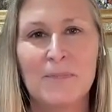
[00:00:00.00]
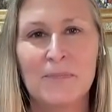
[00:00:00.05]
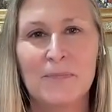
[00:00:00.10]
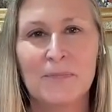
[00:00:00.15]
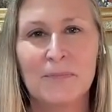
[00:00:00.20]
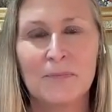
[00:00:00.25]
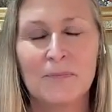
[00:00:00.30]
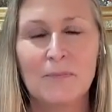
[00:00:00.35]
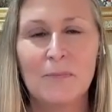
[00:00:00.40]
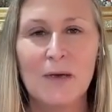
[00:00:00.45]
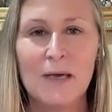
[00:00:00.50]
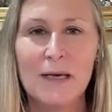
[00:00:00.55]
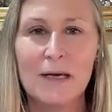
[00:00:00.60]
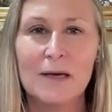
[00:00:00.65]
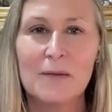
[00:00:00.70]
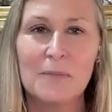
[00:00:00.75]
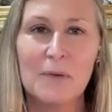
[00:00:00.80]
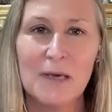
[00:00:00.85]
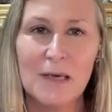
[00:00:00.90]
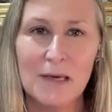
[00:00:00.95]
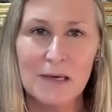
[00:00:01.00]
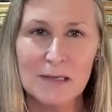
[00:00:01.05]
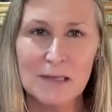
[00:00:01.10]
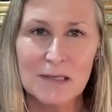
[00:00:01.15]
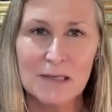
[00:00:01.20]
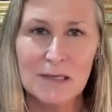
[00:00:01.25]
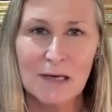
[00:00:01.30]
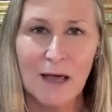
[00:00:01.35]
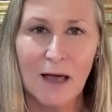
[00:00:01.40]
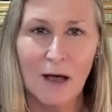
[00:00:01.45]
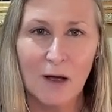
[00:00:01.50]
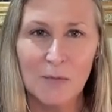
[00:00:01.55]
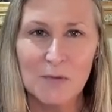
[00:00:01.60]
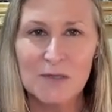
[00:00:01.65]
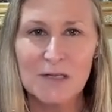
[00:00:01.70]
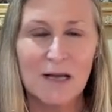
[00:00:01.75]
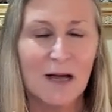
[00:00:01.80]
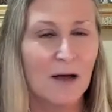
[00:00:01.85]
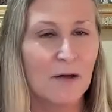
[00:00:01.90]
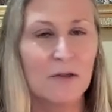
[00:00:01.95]
being at peace helps
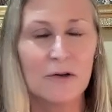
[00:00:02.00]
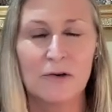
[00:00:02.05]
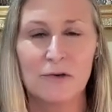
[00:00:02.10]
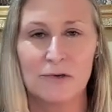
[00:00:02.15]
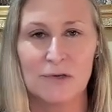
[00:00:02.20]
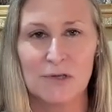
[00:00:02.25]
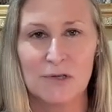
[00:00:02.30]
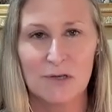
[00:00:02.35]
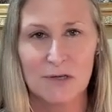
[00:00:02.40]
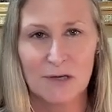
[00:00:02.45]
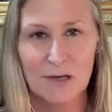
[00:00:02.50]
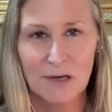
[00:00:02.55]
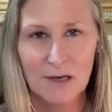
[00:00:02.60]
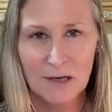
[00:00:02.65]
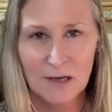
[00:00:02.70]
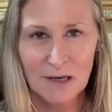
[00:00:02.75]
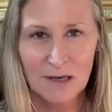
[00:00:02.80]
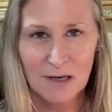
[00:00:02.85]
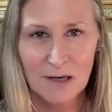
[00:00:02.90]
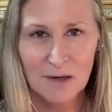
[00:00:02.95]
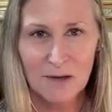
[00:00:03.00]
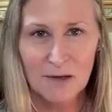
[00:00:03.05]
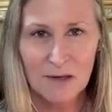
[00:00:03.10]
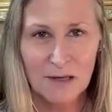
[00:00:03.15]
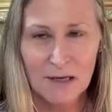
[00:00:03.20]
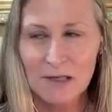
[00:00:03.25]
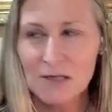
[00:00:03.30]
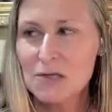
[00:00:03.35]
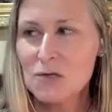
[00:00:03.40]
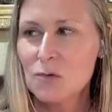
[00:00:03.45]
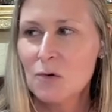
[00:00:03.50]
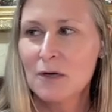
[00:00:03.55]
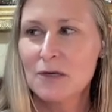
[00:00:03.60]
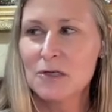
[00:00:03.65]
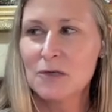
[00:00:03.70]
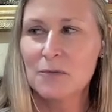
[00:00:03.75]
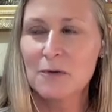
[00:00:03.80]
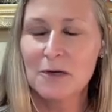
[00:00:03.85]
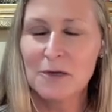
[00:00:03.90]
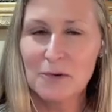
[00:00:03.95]
others. They just want to
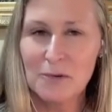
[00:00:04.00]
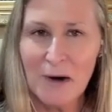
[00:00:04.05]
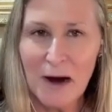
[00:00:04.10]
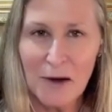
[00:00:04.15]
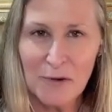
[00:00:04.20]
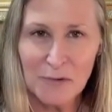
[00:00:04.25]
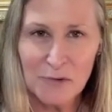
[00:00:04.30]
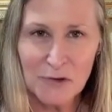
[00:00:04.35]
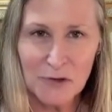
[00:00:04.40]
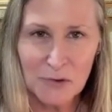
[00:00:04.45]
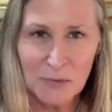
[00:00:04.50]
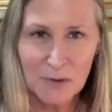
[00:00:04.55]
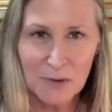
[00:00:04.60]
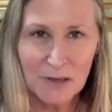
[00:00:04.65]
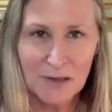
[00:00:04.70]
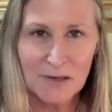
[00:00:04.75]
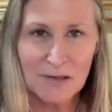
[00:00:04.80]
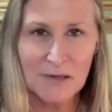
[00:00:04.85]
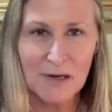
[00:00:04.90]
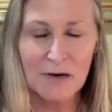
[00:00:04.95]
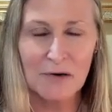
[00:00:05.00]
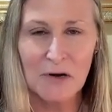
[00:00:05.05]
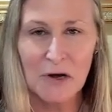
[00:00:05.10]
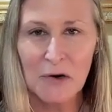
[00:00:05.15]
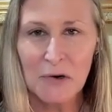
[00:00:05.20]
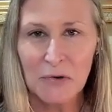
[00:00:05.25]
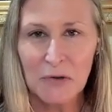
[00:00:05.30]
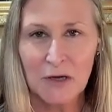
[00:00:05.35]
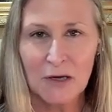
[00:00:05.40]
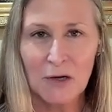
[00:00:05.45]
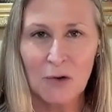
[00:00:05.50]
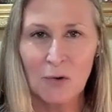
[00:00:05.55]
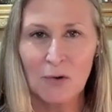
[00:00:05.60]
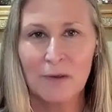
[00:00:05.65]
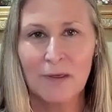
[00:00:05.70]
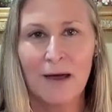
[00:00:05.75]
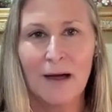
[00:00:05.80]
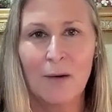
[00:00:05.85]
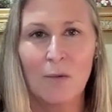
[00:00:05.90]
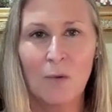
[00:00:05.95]
be around you because they know that you're
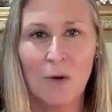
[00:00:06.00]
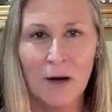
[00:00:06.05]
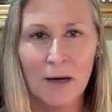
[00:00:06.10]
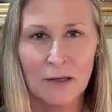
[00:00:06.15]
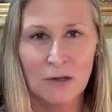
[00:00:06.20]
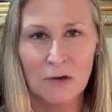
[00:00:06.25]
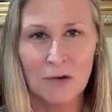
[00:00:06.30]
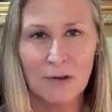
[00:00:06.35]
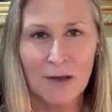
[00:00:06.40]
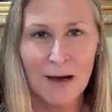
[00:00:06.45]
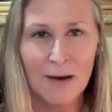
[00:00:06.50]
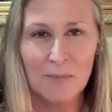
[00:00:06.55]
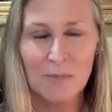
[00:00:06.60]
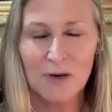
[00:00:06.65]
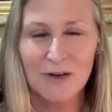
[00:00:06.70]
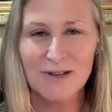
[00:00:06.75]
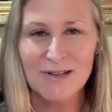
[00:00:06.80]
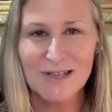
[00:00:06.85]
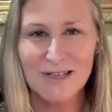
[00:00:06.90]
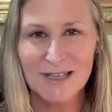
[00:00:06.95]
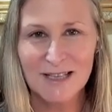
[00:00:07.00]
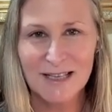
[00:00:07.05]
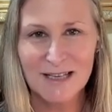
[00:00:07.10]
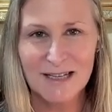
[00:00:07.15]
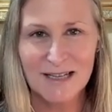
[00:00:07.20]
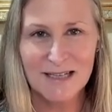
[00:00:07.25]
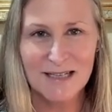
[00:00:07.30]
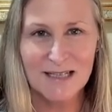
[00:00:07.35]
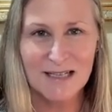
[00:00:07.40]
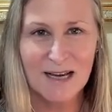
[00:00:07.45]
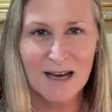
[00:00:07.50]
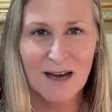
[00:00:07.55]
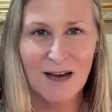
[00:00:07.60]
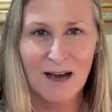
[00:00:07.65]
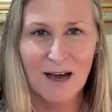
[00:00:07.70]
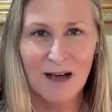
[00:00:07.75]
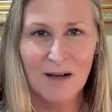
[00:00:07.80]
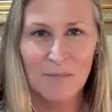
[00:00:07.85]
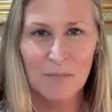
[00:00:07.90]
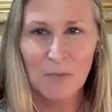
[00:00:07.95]
that one, you're that person that is
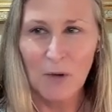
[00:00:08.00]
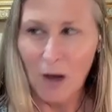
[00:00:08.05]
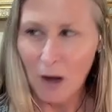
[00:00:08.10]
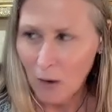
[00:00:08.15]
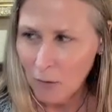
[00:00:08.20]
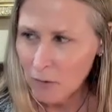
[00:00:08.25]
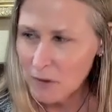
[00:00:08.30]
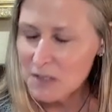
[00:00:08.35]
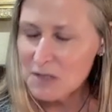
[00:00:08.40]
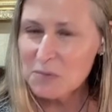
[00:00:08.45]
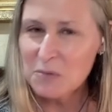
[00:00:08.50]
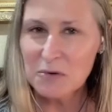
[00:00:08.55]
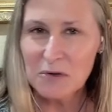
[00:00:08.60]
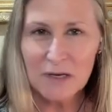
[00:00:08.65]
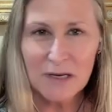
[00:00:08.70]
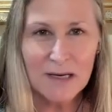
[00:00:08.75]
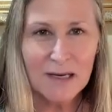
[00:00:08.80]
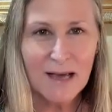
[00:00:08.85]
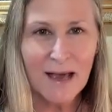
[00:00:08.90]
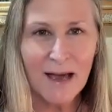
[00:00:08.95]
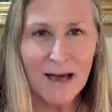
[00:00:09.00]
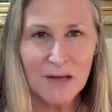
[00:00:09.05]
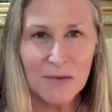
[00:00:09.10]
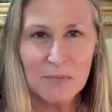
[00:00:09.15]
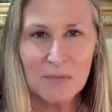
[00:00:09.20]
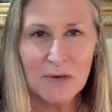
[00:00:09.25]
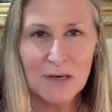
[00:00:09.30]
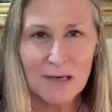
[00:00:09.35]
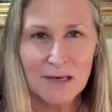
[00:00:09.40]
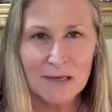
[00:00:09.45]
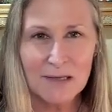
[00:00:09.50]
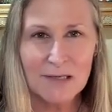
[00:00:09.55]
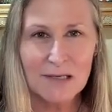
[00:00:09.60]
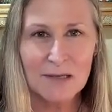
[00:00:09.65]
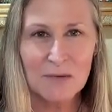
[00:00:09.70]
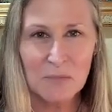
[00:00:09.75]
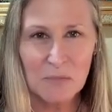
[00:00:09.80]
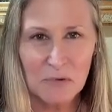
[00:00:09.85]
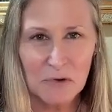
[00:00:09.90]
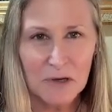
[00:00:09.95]
always pretty at peace
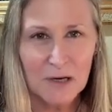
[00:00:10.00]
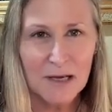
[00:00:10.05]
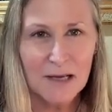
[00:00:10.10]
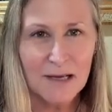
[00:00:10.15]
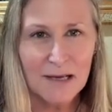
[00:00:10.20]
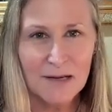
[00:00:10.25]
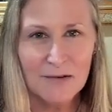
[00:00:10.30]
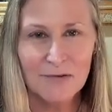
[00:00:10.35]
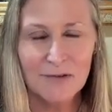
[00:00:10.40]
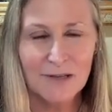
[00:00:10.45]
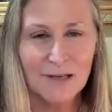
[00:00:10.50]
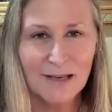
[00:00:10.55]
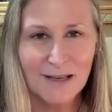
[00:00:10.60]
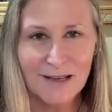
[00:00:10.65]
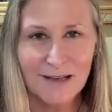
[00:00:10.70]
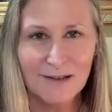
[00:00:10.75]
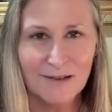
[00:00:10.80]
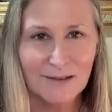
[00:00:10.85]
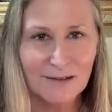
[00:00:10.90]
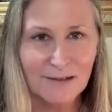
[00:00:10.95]
and pretty even keeled.